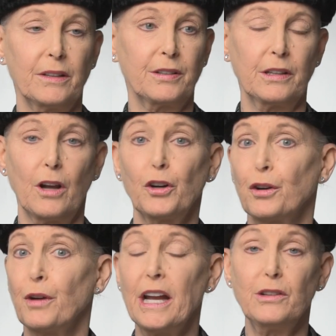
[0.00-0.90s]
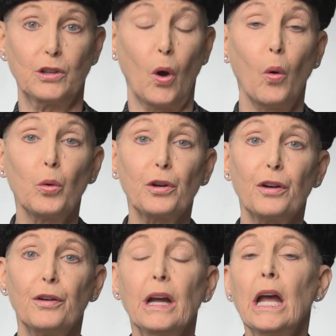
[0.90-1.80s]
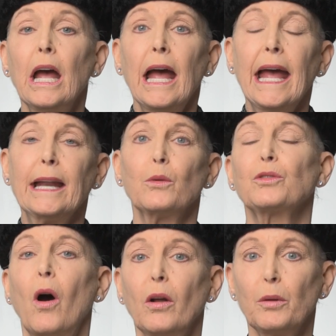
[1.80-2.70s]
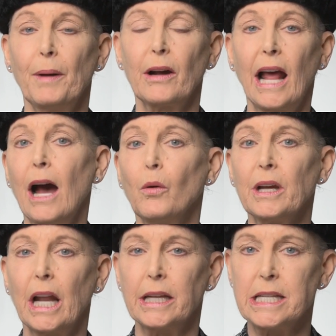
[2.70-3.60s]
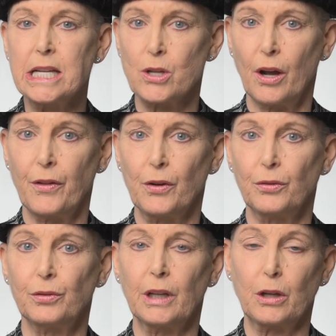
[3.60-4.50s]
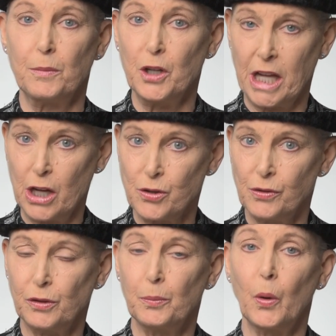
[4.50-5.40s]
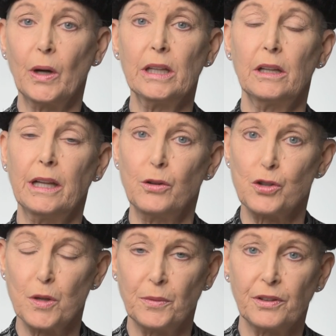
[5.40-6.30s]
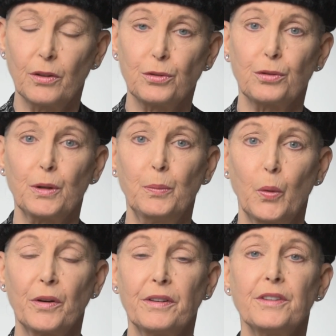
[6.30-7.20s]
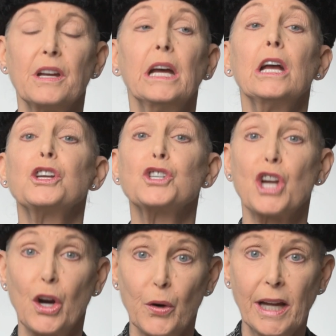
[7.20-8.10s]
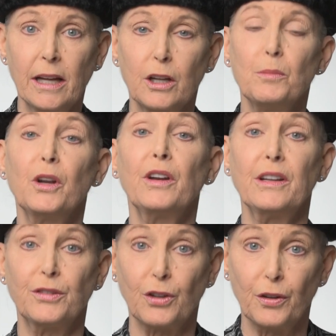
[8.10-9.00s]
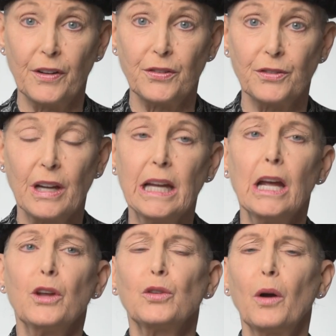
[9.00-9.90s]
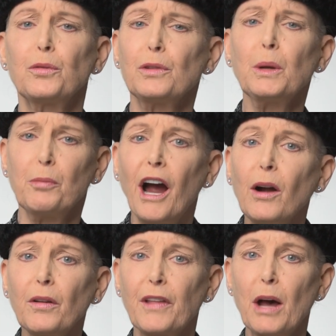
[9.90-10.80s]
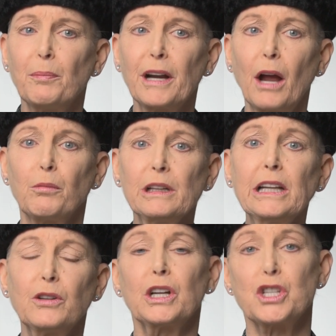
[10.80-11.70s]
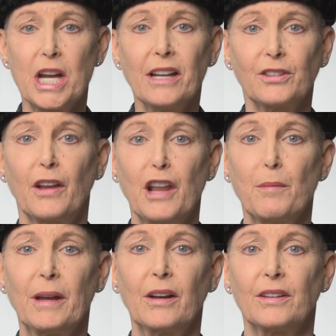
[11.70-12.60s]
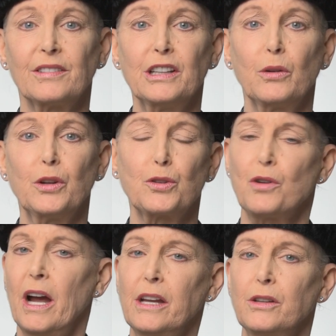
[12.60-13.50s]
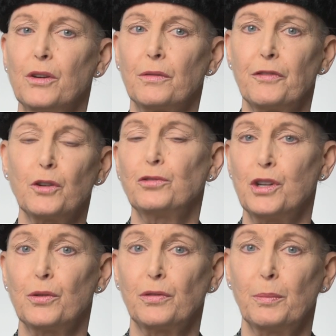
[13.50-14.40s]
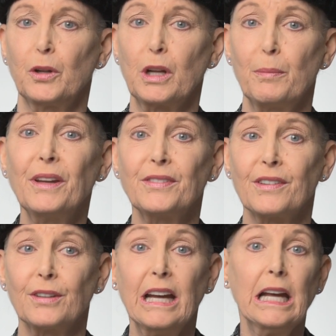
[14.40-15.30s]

to younger grades and older. And it was all about how can I teach others that communication is important, leadership skills are important, sharing, community service. So I was really proud of that, but I really took a chance on that because, you're trying in your first years of building a business